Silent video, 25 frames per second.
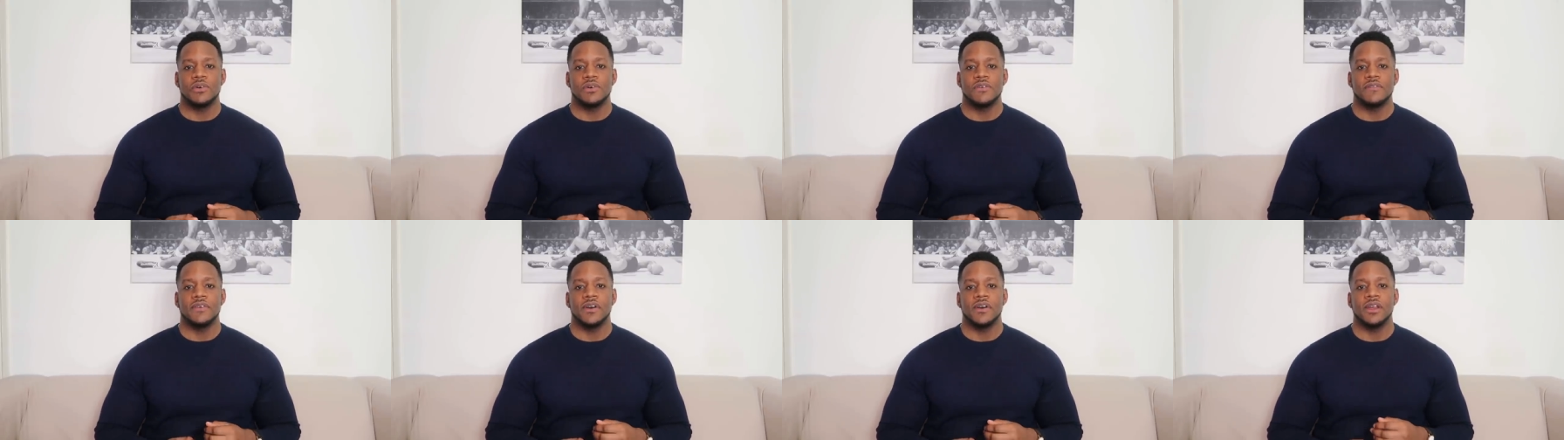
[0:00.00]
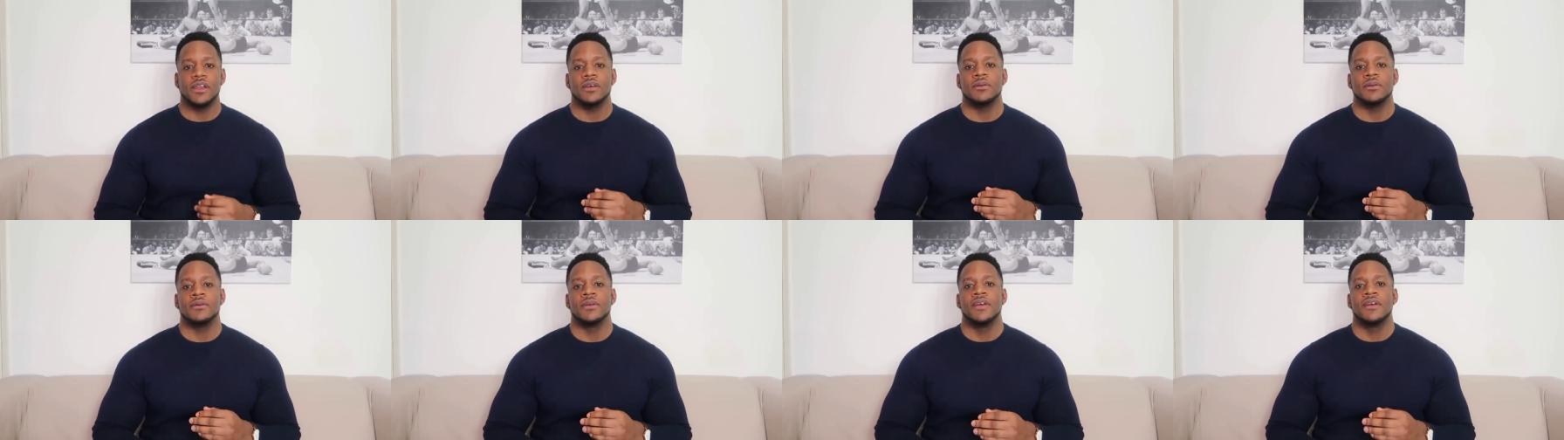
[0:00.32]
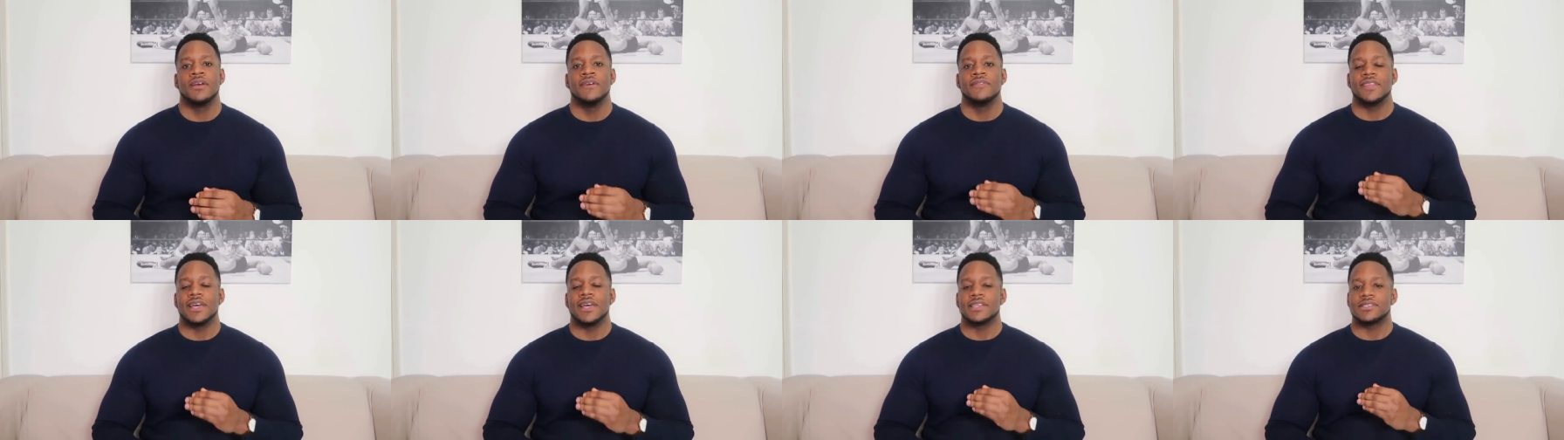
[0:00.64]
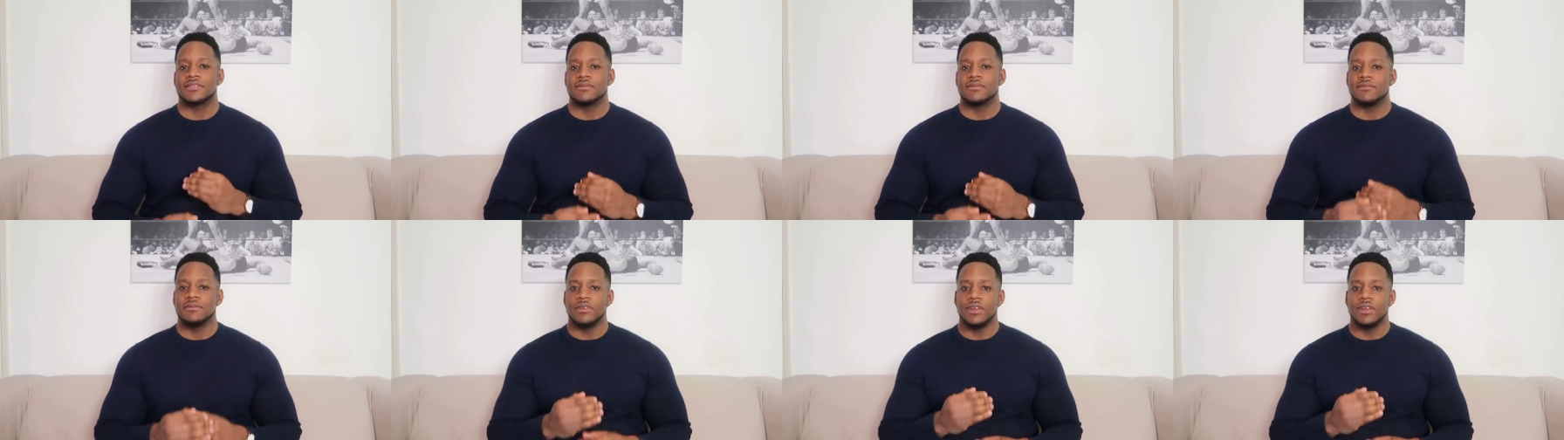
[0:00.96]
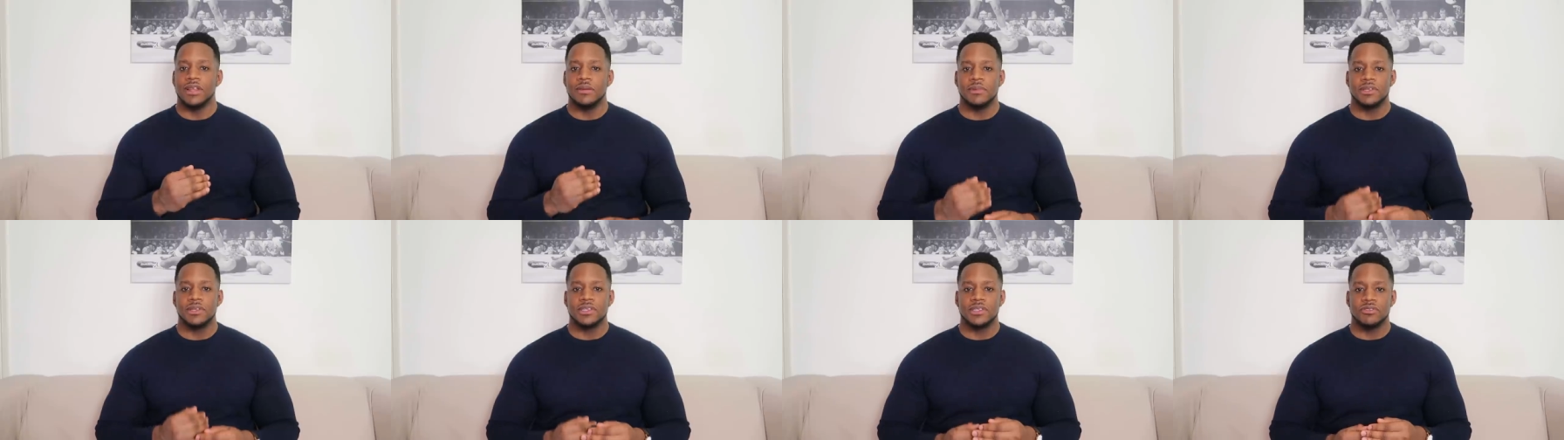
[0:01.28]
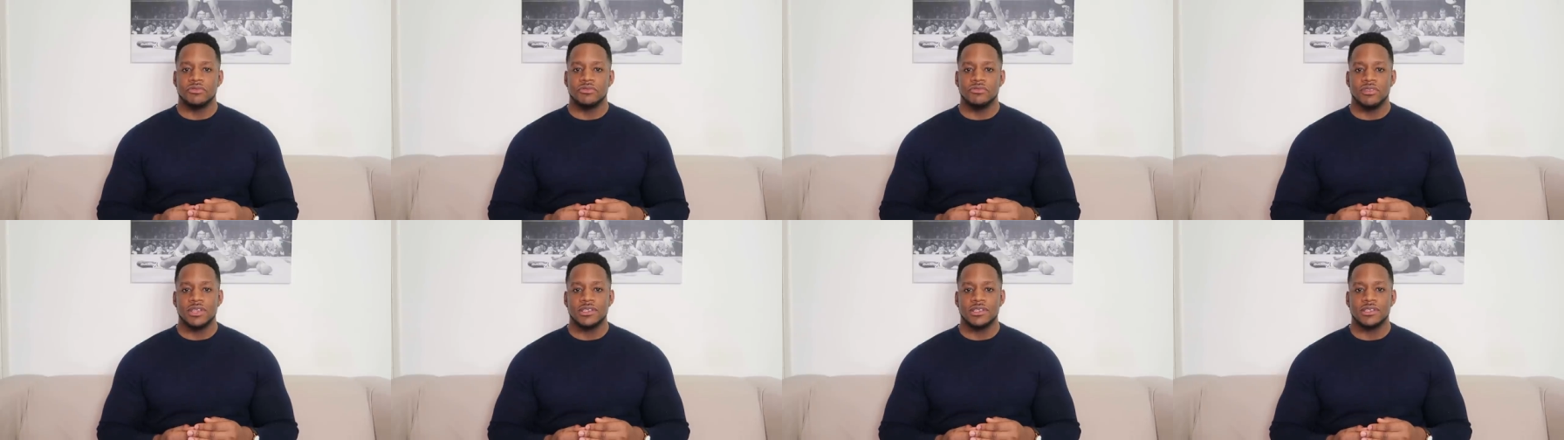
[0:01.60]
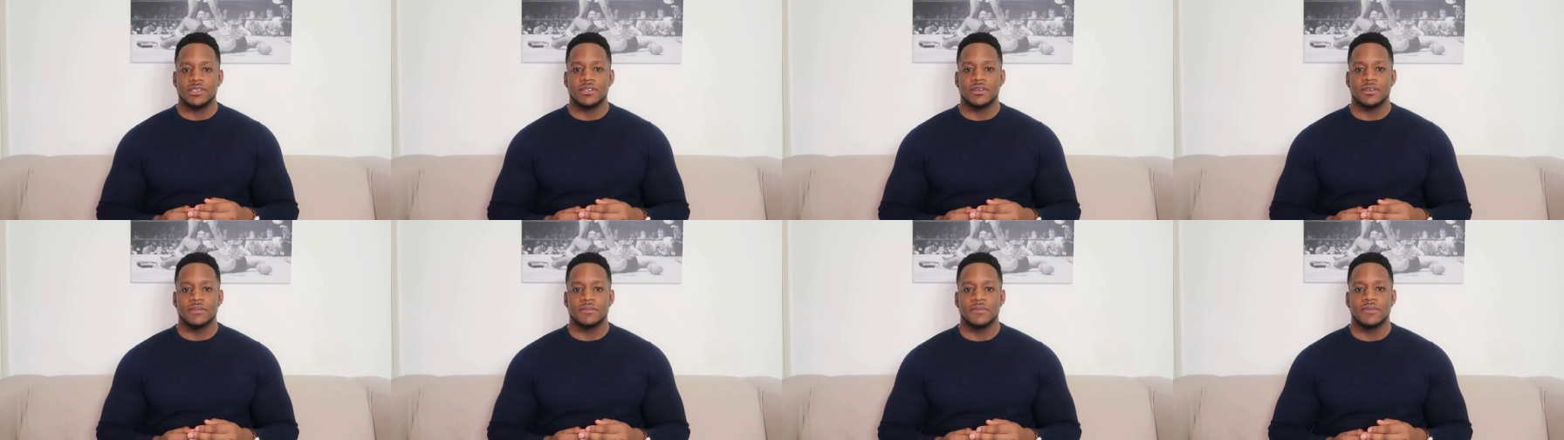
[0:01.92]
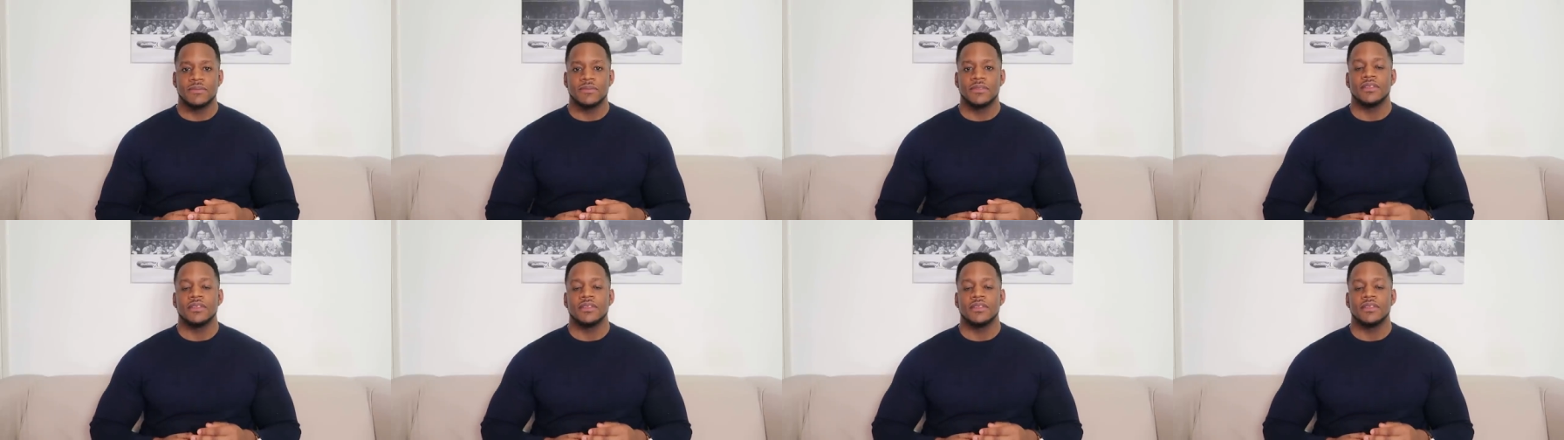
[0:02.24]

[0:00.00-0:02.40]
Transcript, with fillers: portfolio that's limited risk,